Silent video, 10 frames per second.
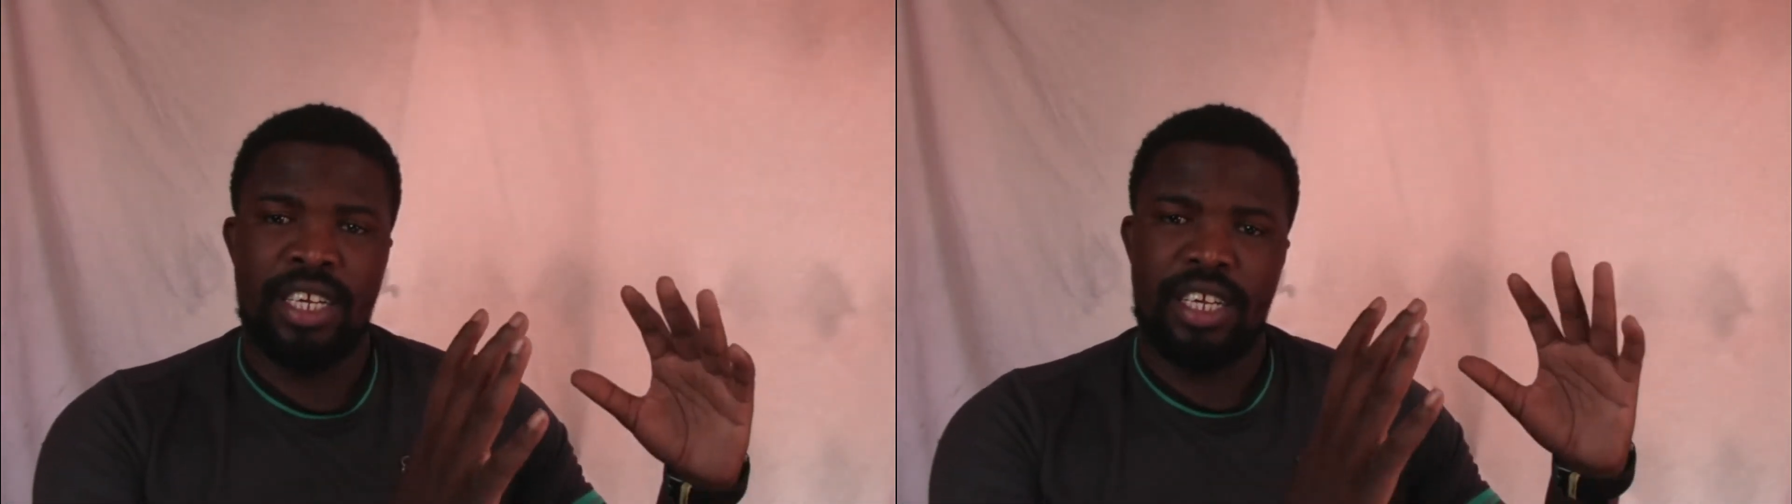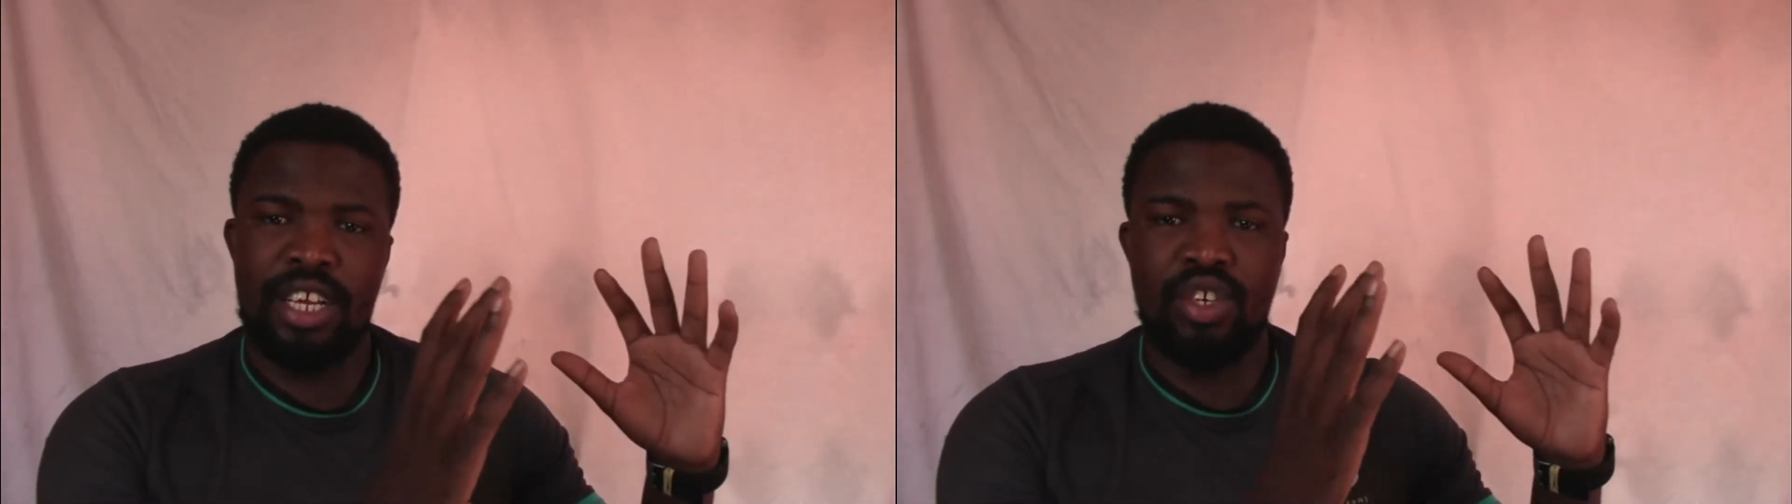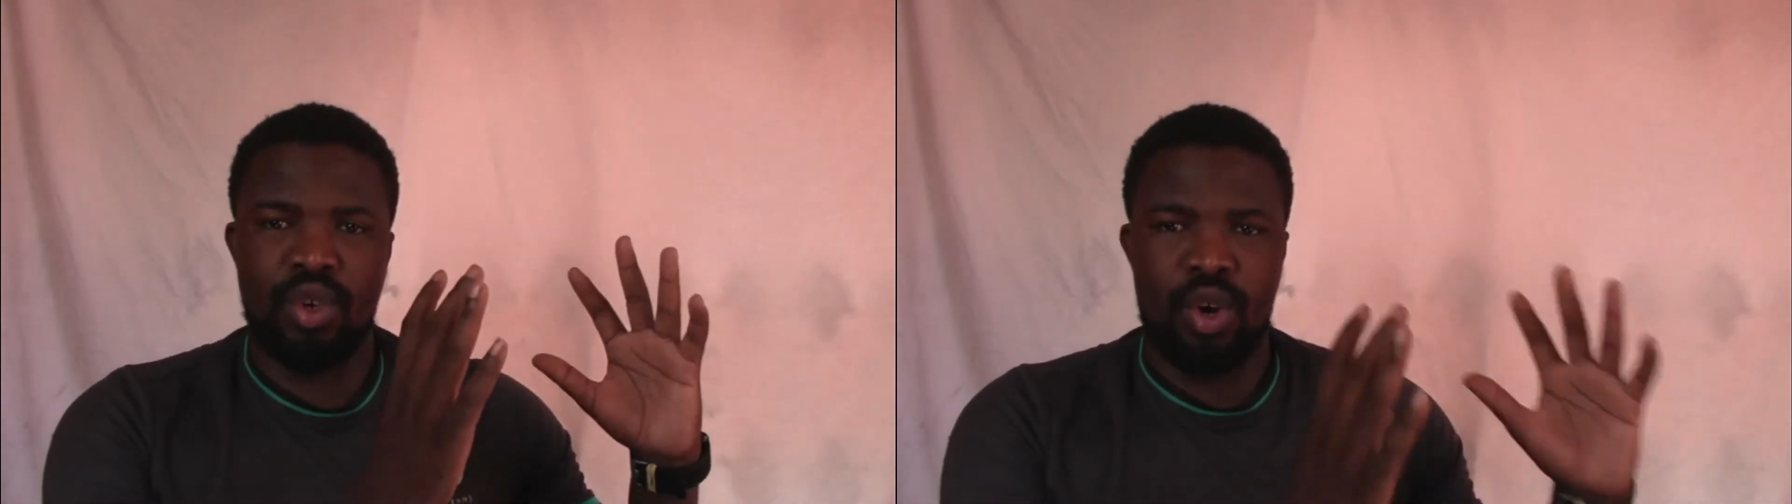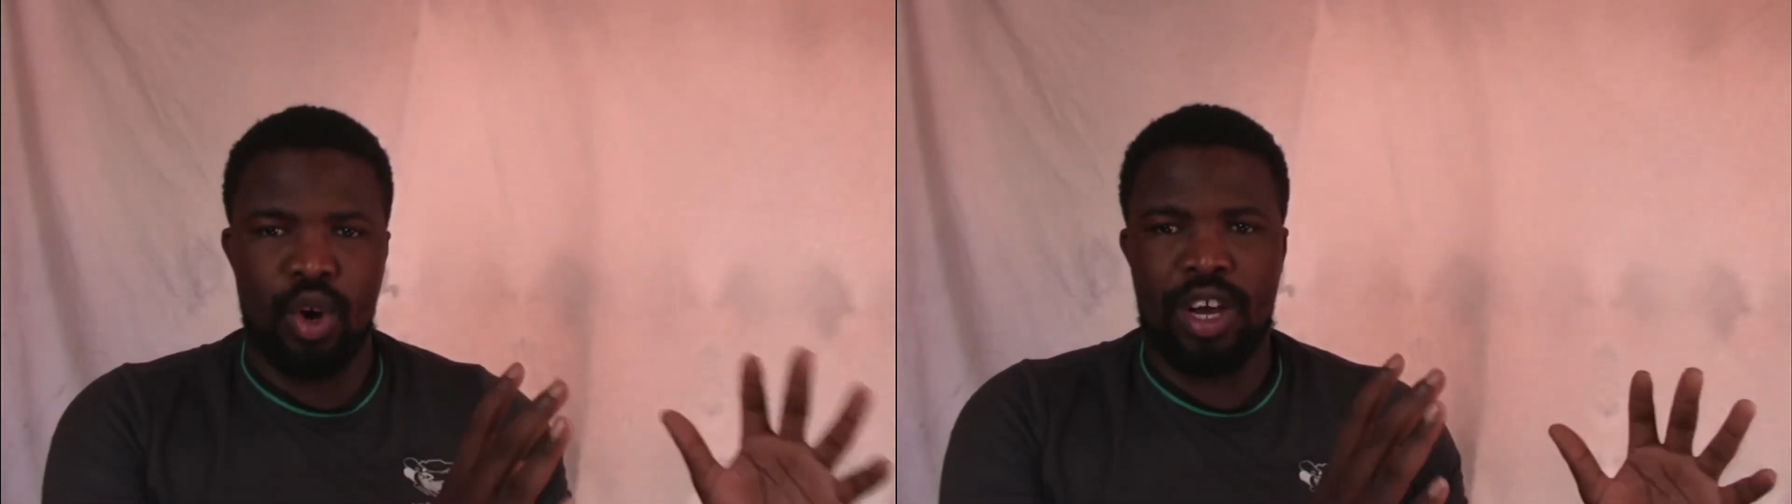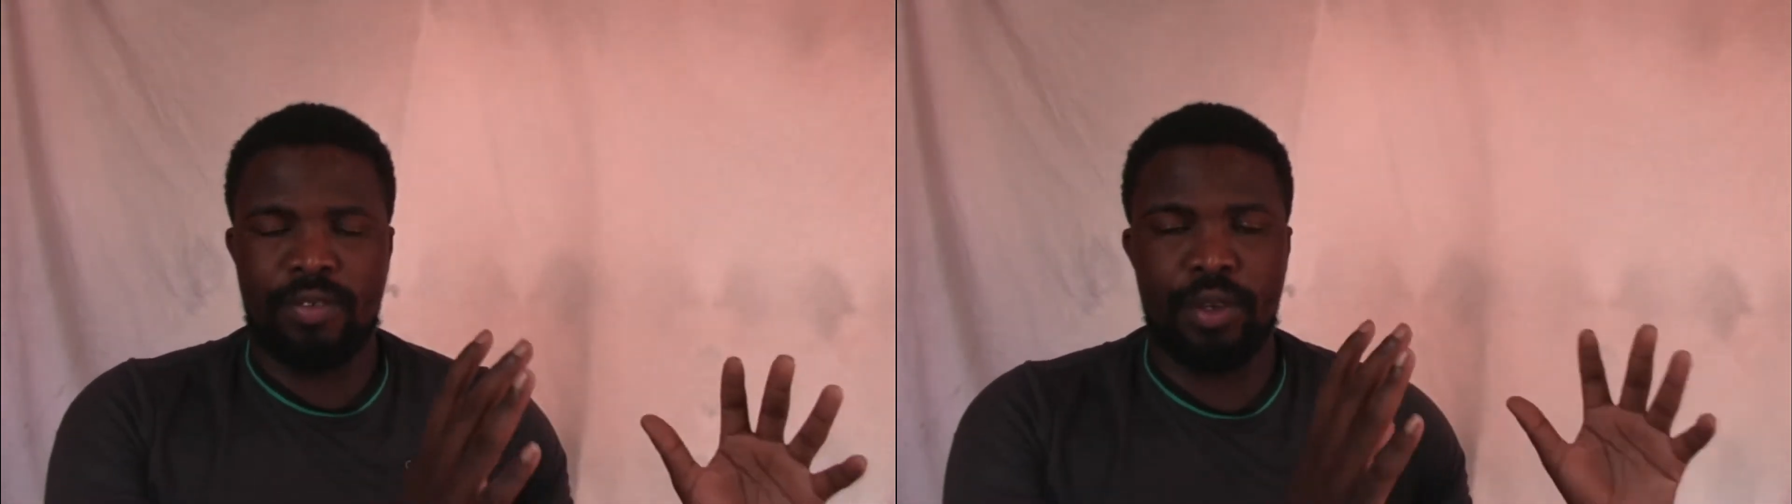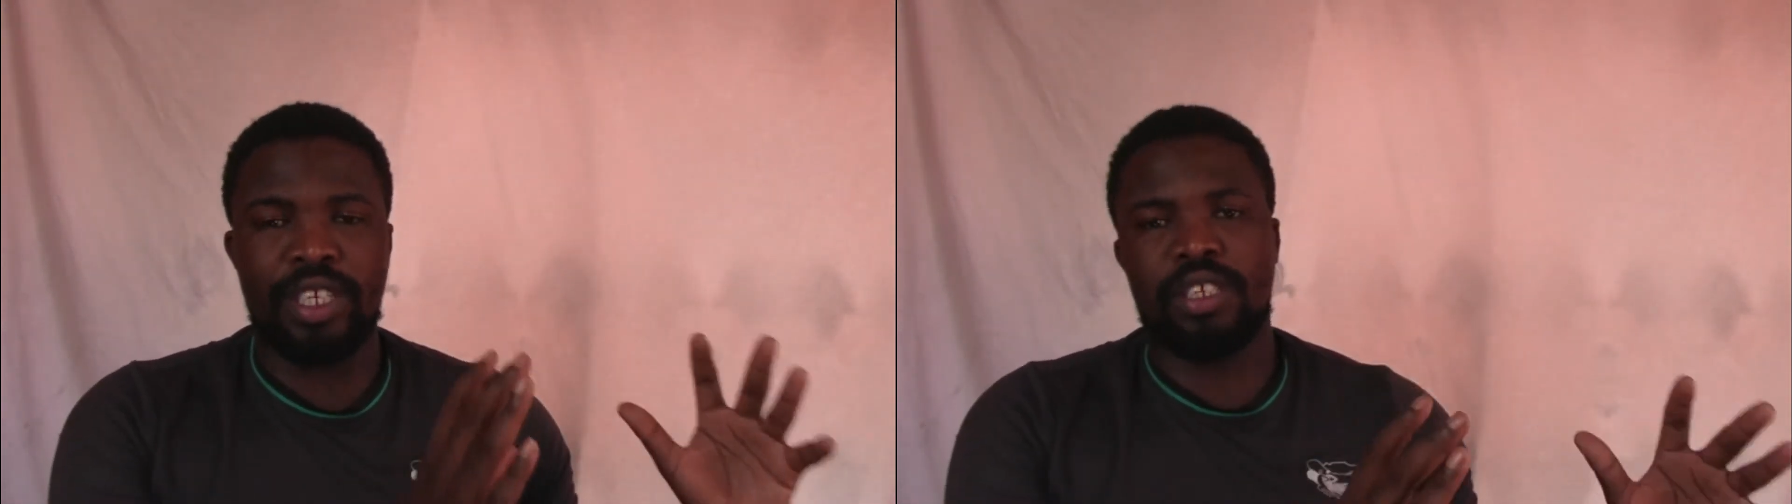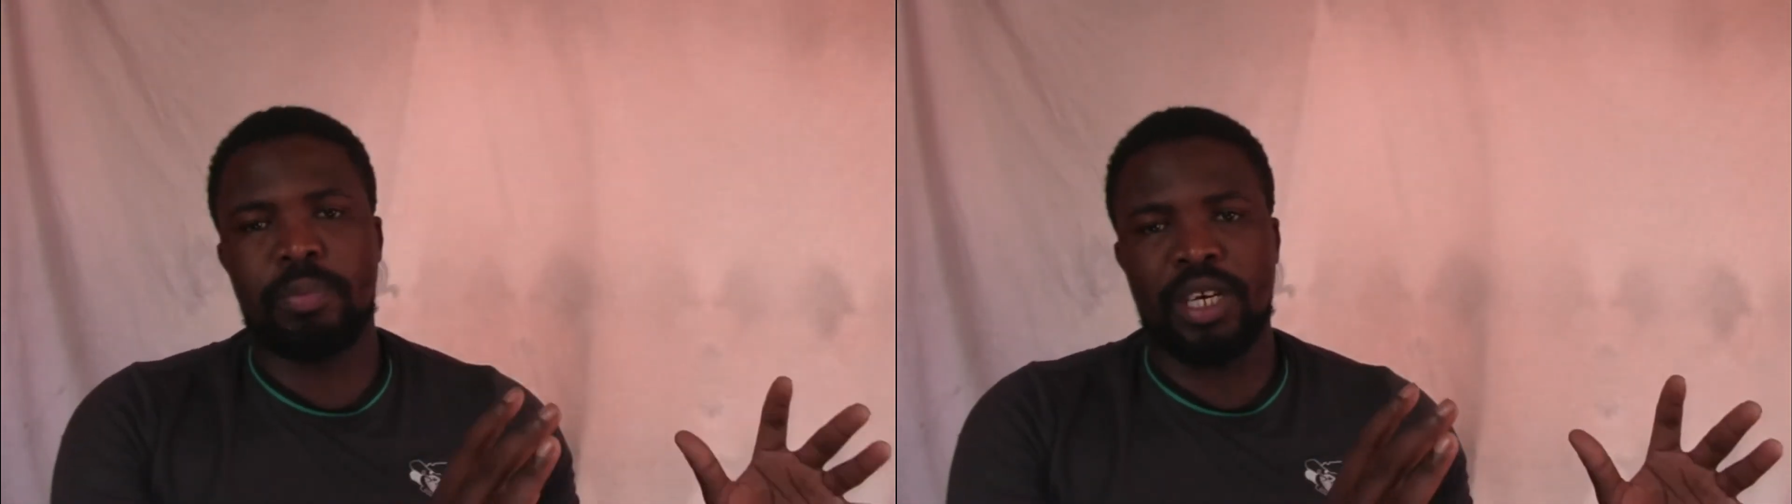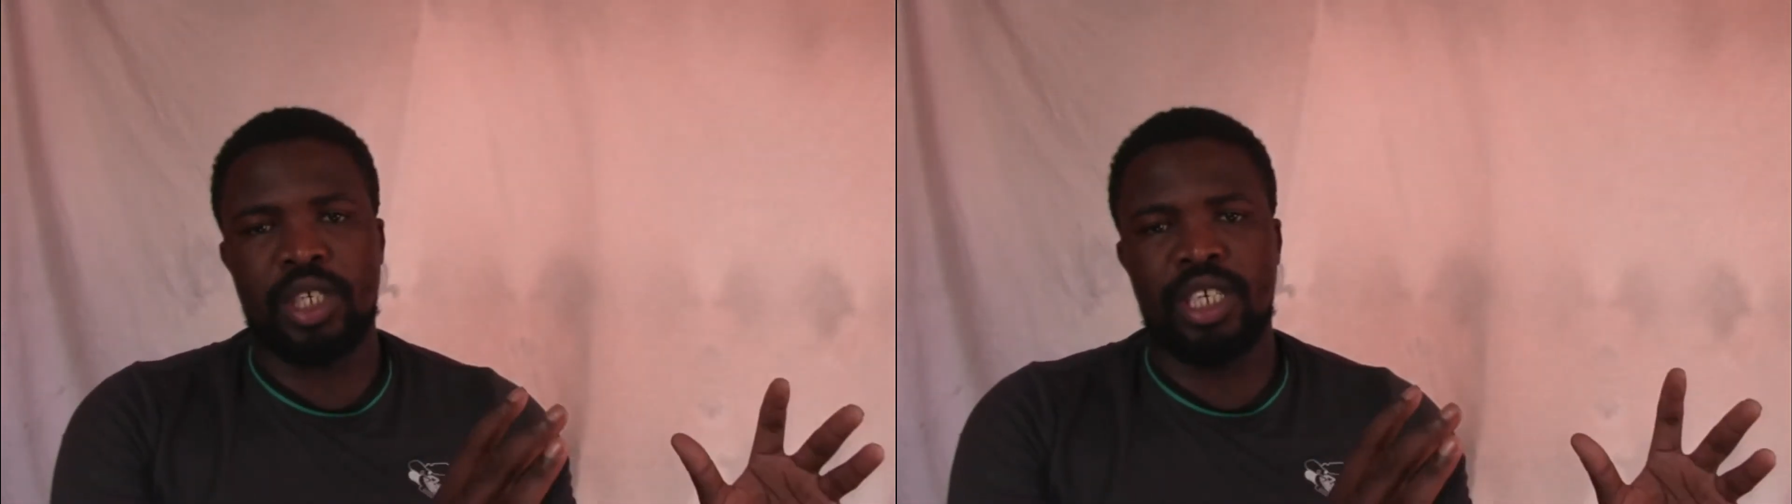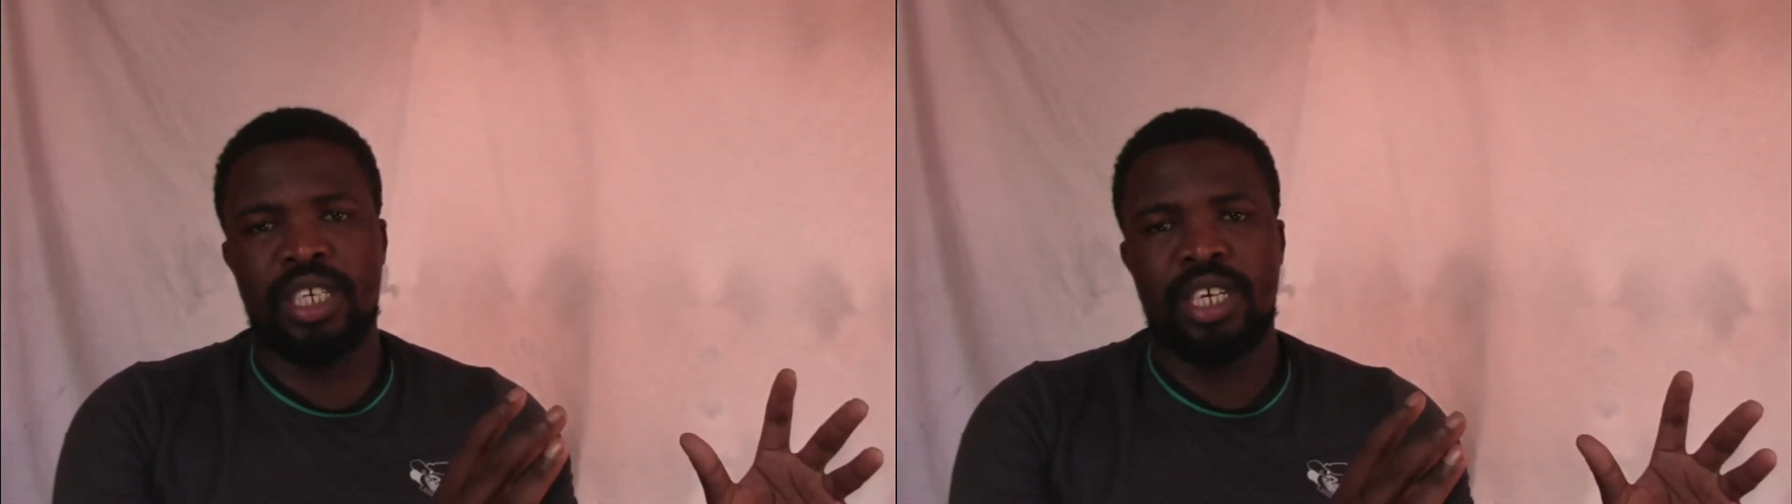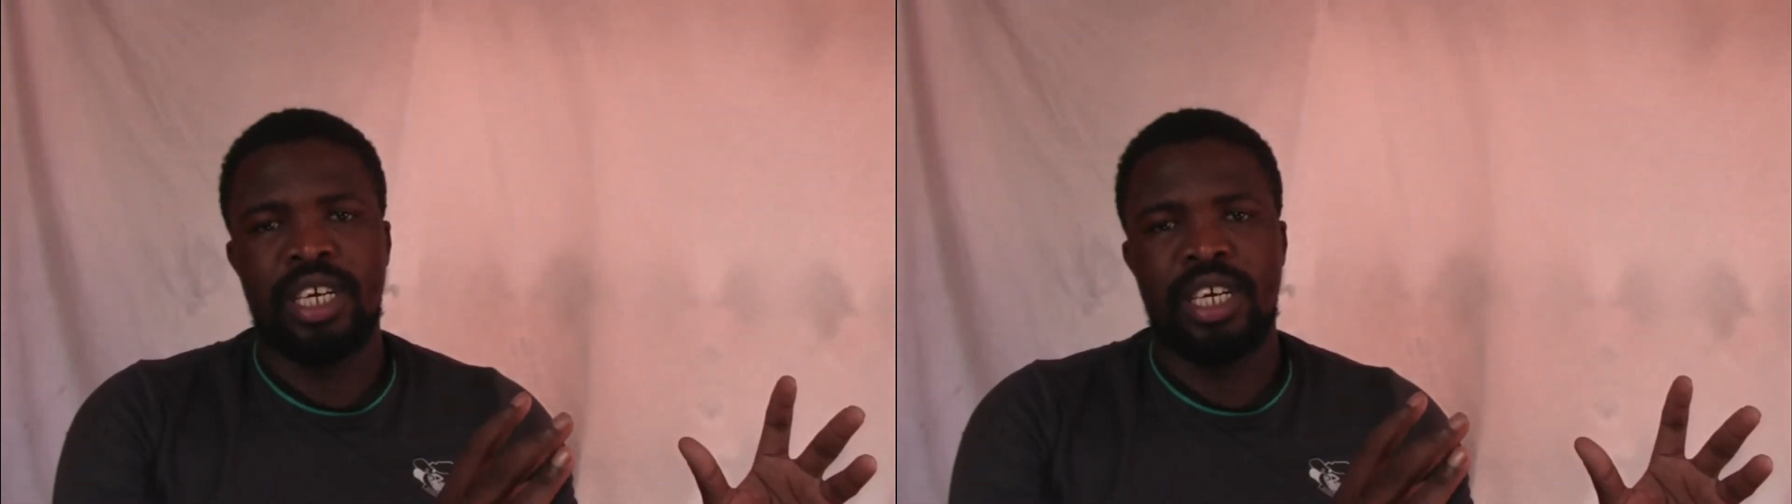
in your locker for inspection,